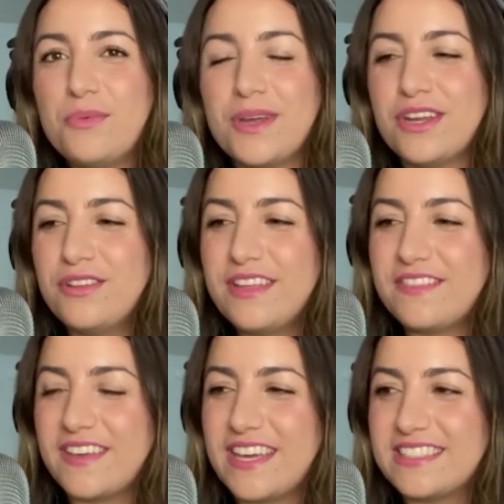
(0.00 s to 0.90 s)
we know
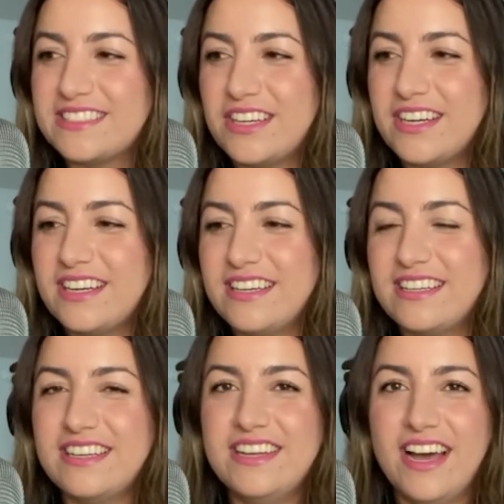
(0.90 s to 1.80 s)
that things are
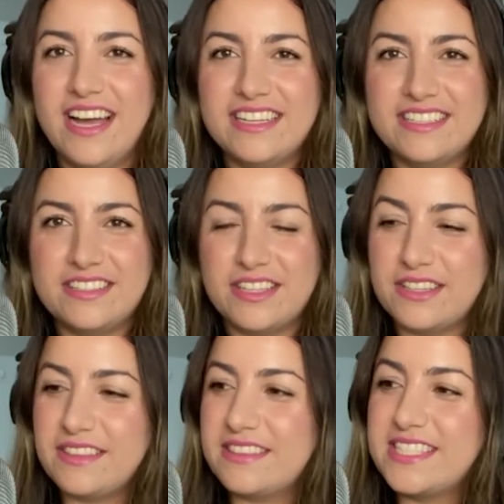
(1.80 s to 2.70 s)
not
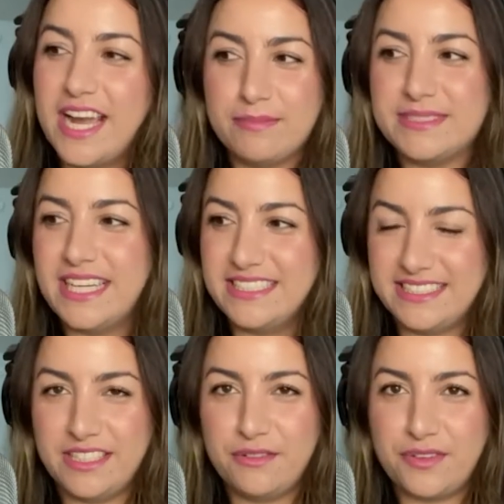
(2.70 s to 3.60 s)
time
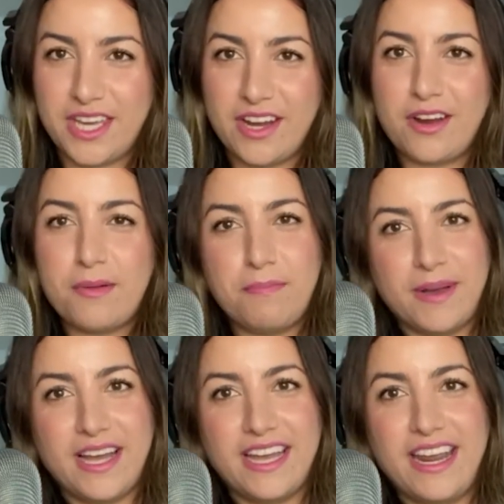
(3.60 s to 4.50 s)
sensitive here,
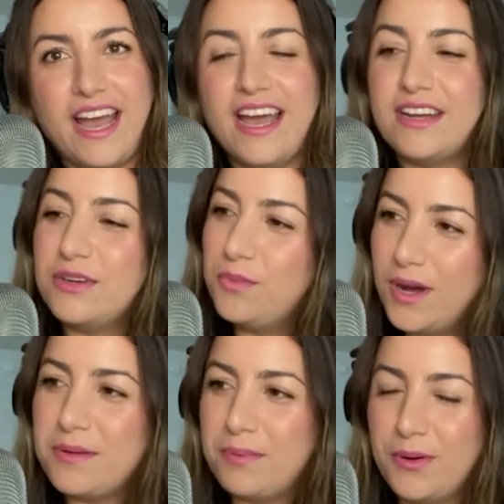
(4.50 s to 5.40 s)
but at
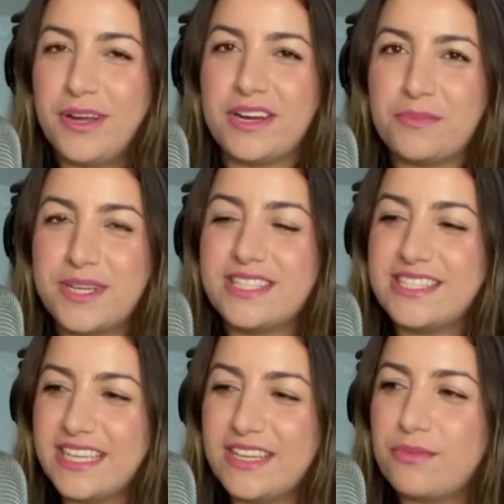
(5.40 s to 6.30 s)
one point we
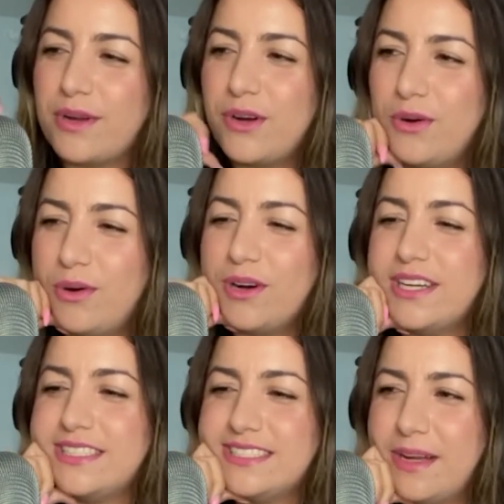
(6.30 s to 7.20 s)
did
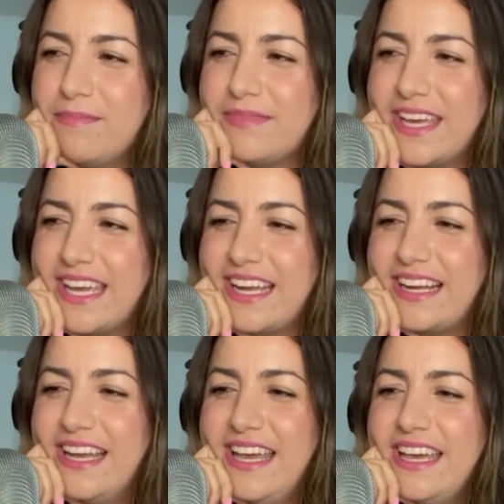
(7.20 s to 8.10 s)
record
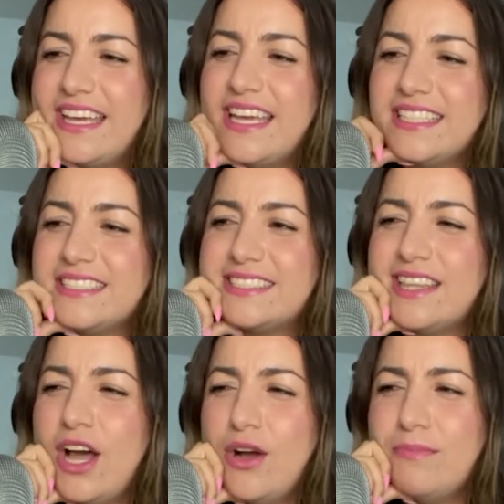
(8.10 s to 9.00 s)
something in
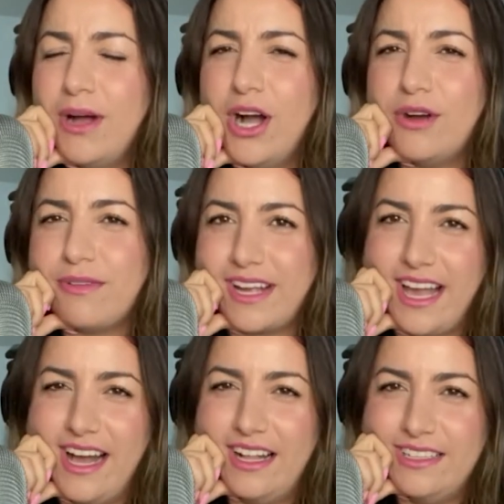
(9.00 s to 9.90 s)
slow-mo,
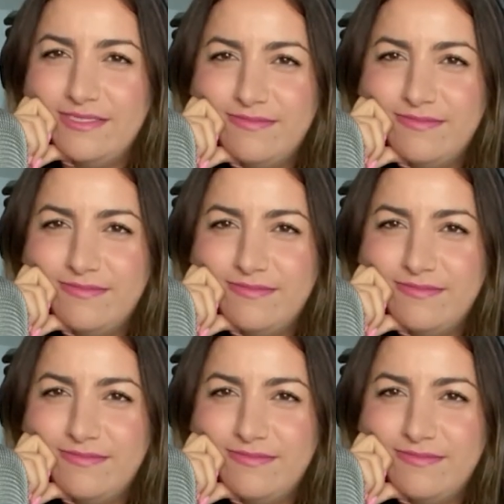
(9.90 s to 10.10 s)
Racquel.